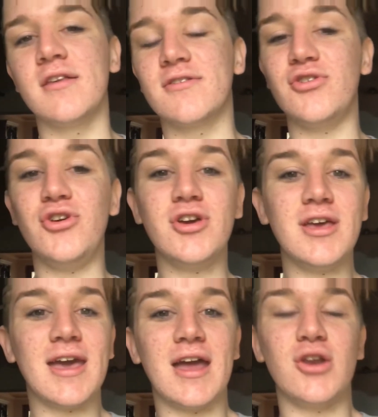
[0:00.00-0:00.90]
So you
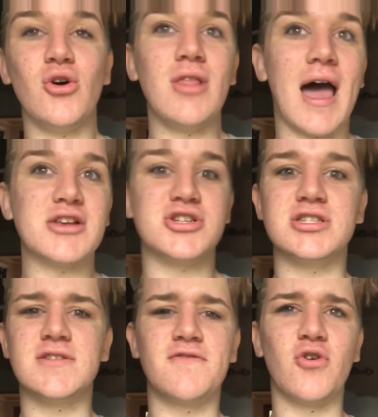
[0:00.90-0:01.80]
can get your
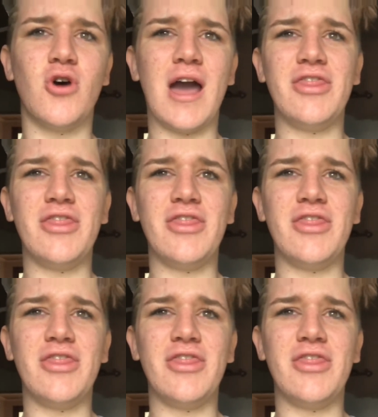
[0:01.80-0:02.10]
lashes for,